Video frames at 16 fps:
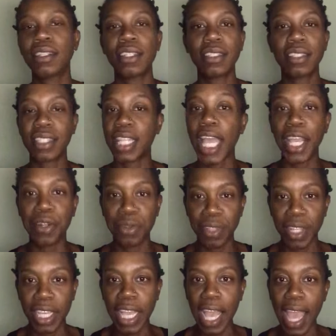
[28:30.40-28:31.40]
Slater
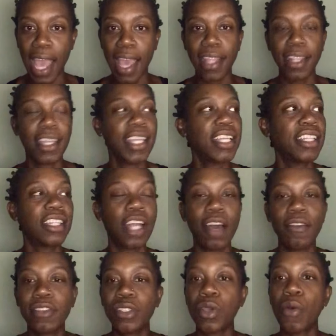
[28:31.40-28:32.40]
the cat. He
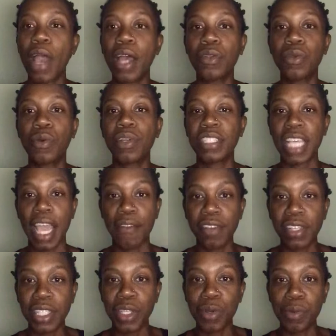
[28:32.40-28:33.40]
loves to go outdoors every
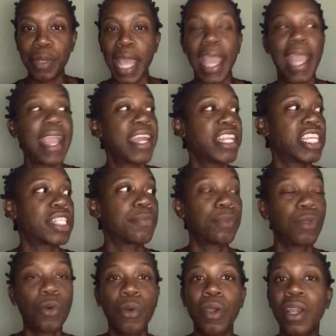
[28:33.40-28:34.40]
single day and
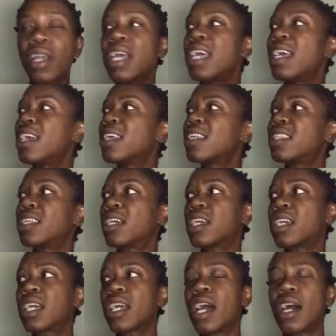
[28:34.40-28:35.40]
explore.
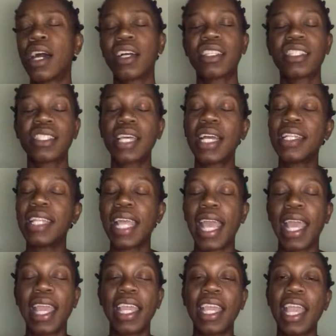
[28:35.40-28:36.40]

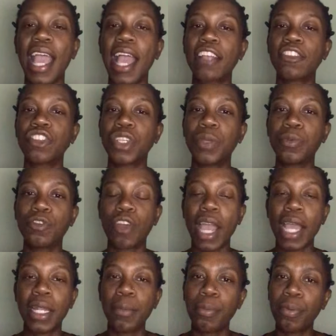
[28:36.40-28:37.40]
Sunday, he actually
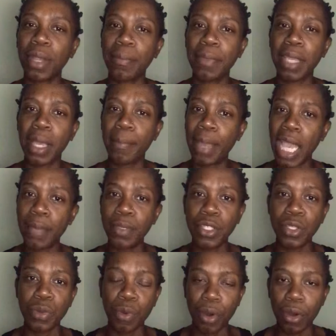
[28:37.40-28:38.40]
tried to bring me a baby
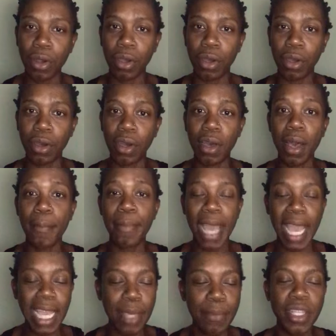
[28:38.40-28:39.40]
squirrel. A
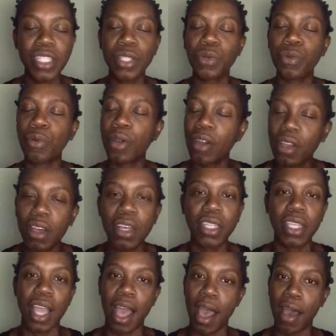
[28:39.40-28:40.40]
baby squirrel,
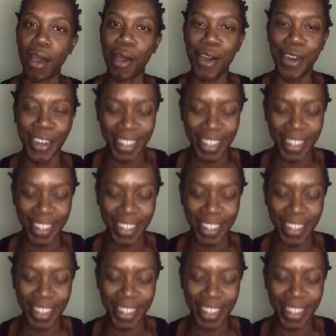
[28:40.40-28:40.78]
y'all.